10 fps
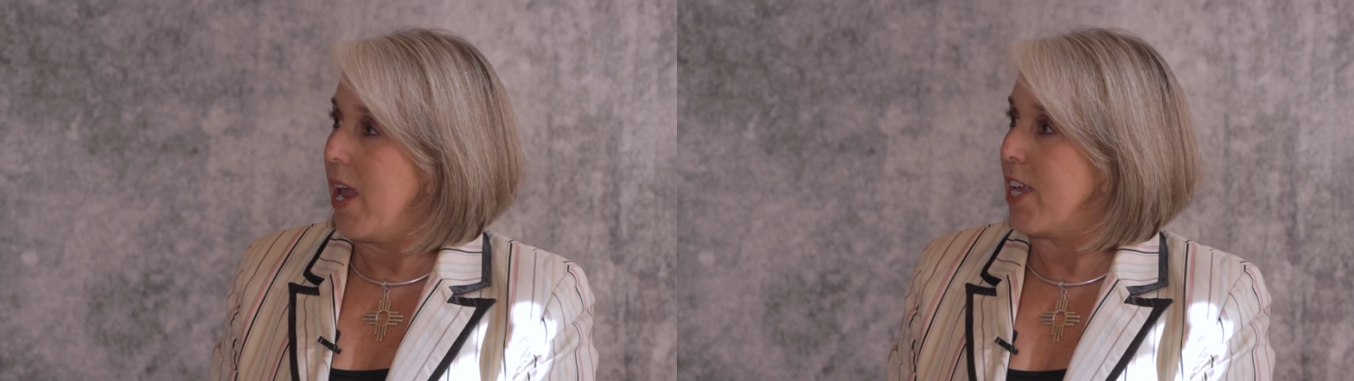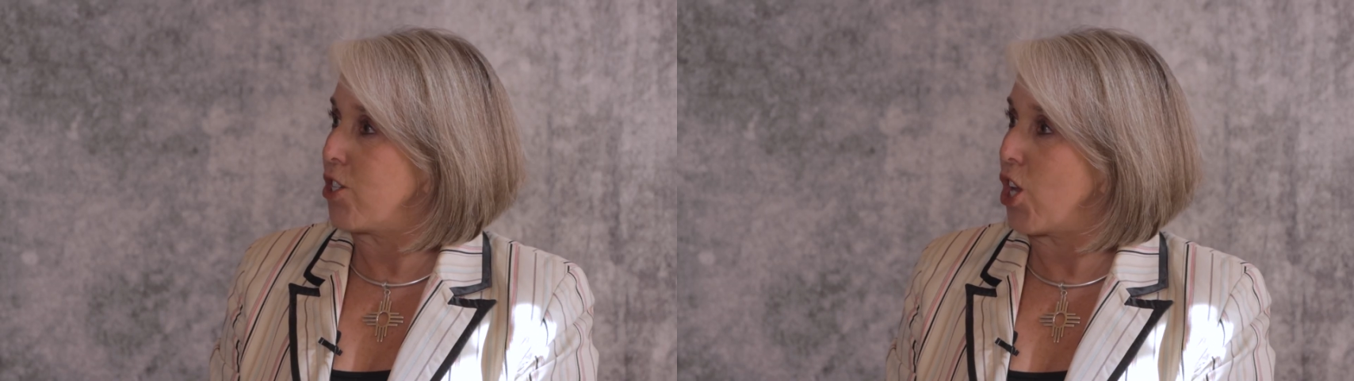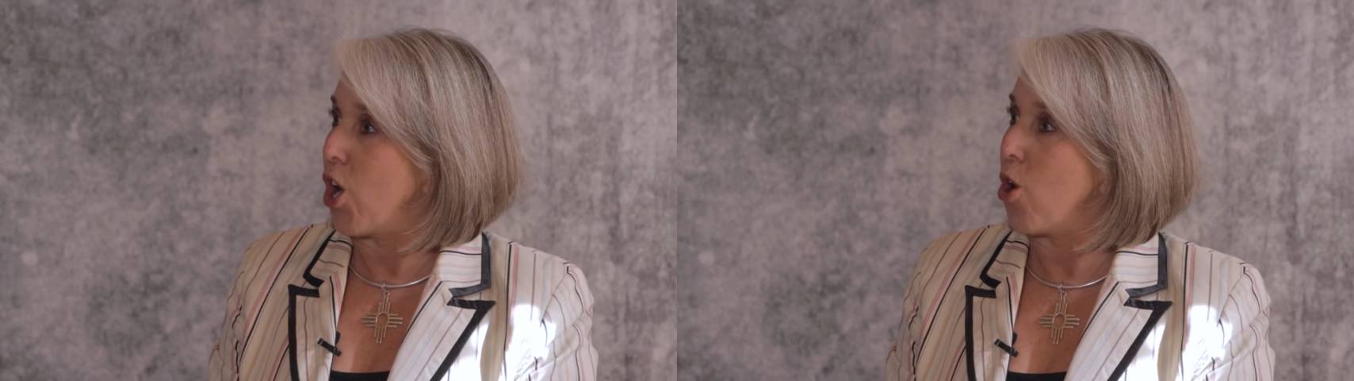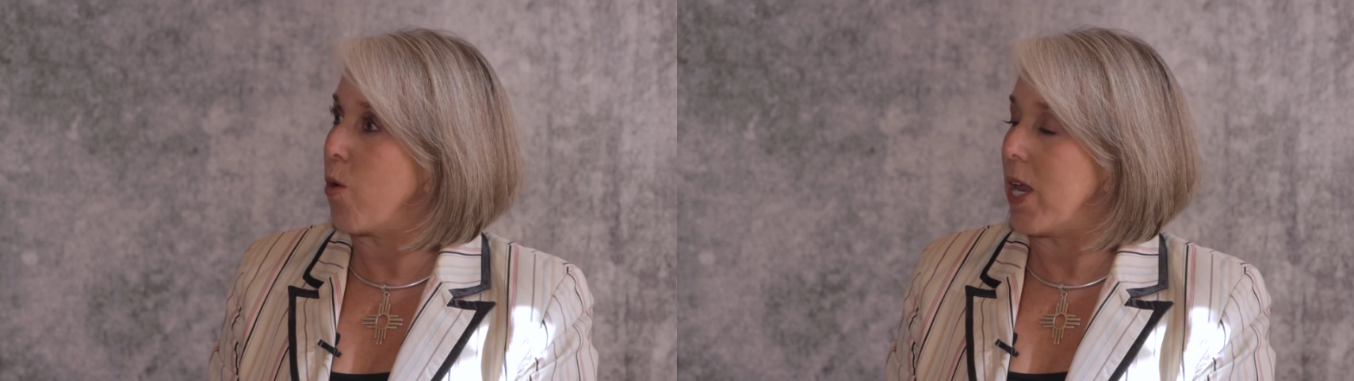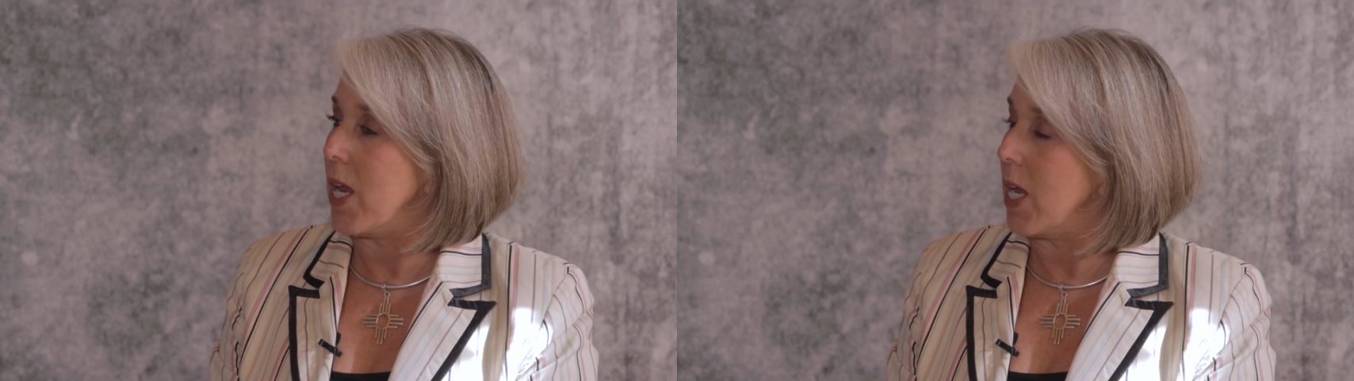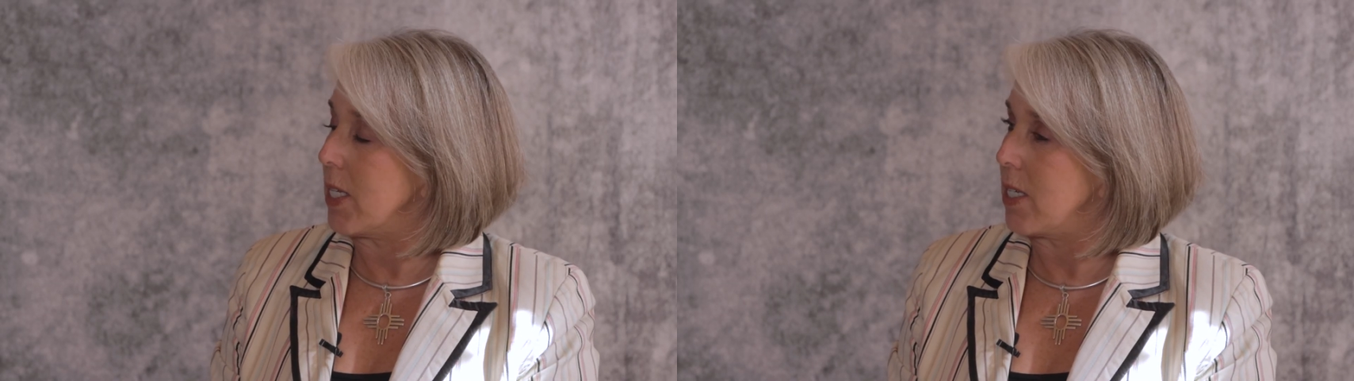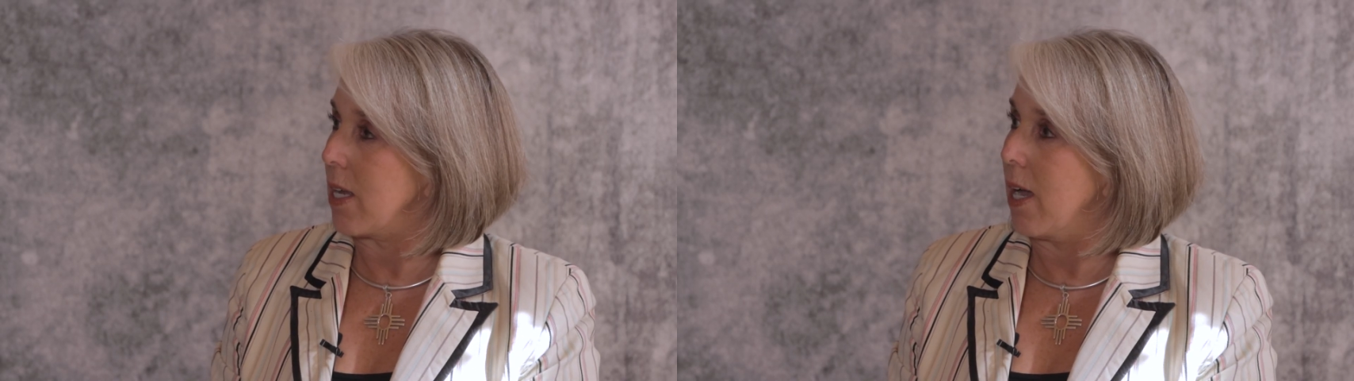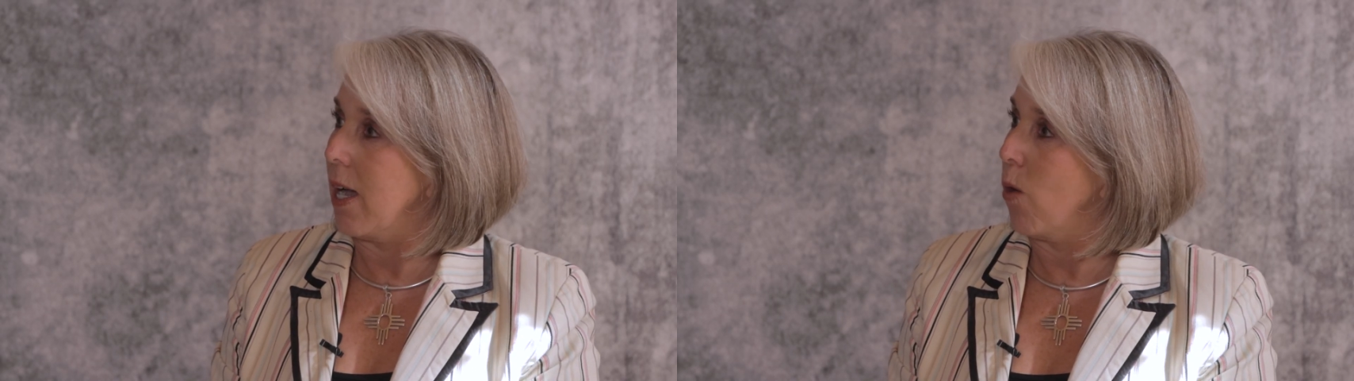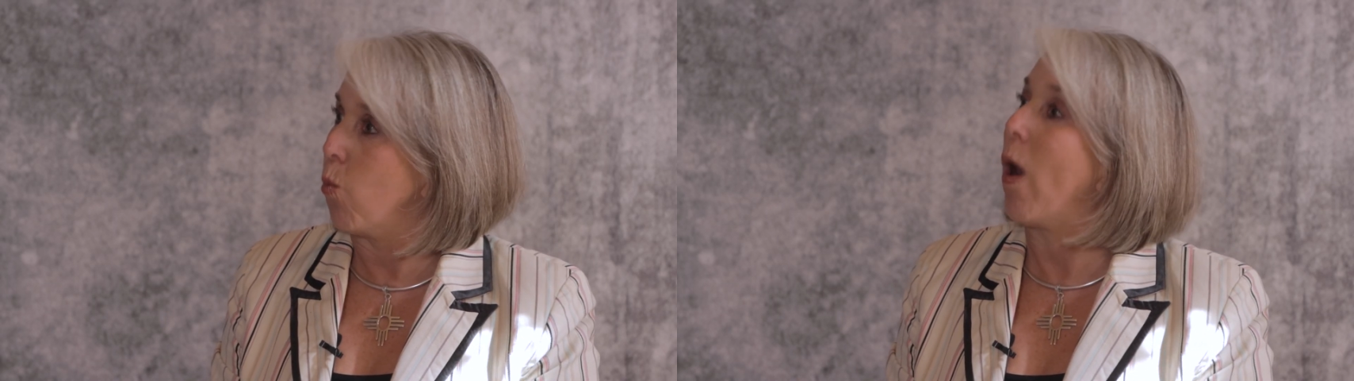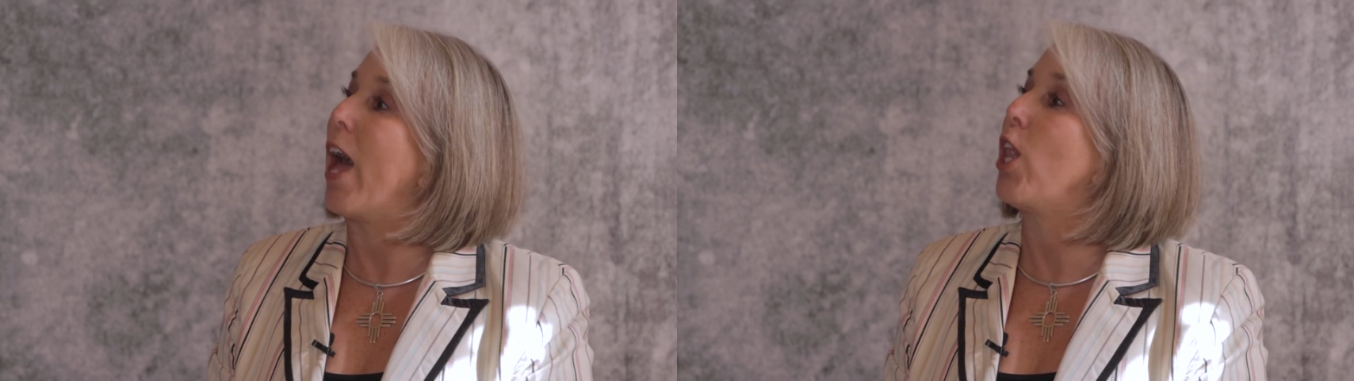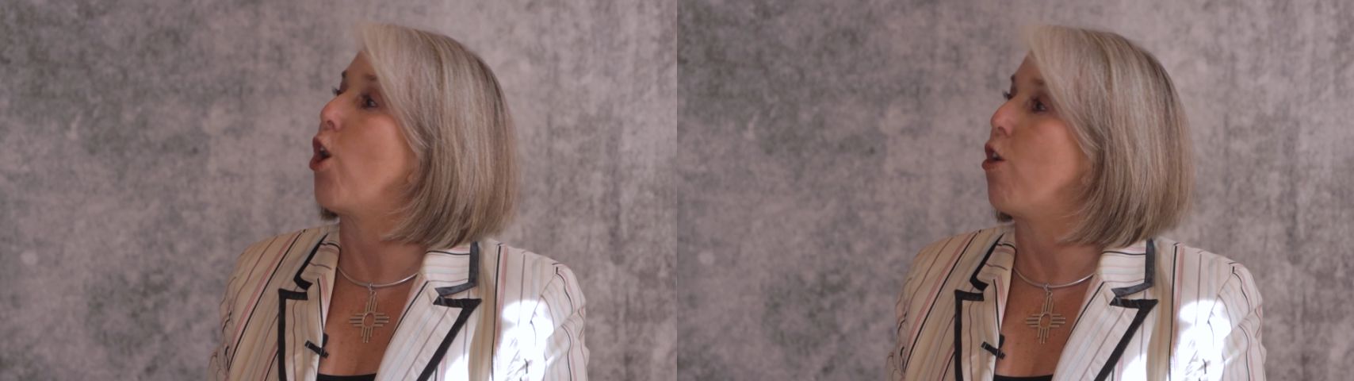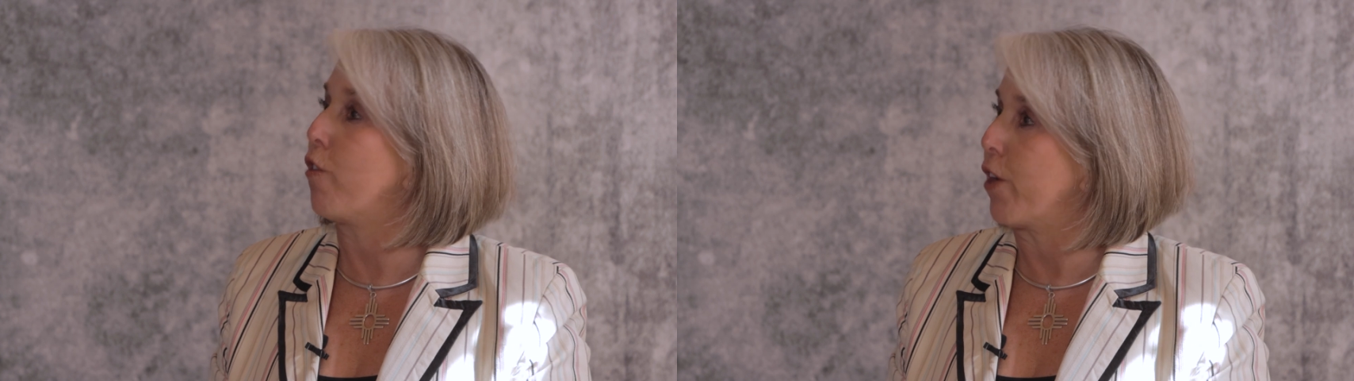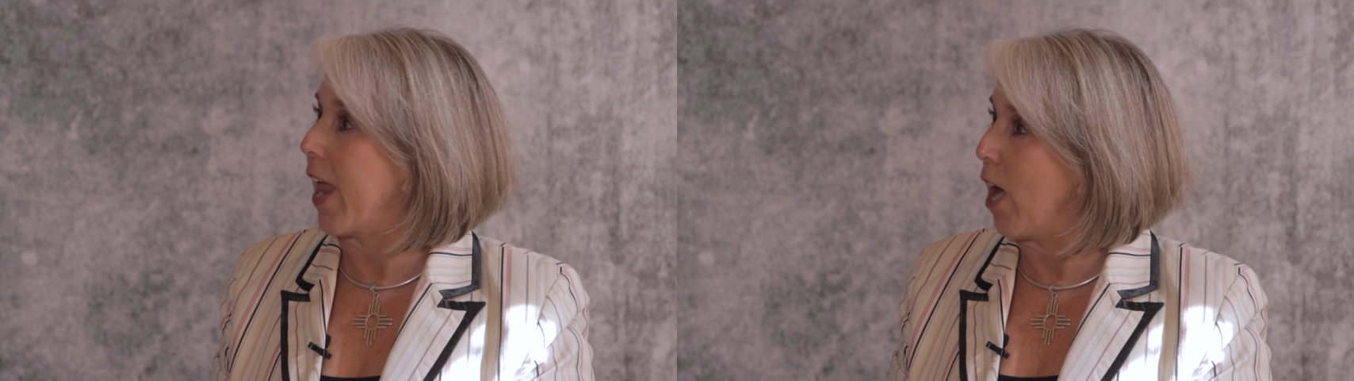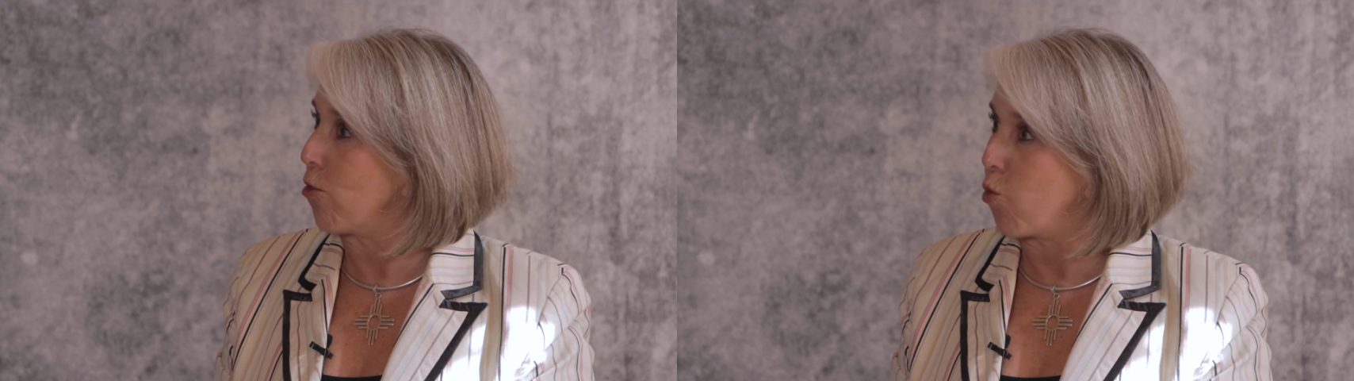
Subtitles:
And so it's well over now,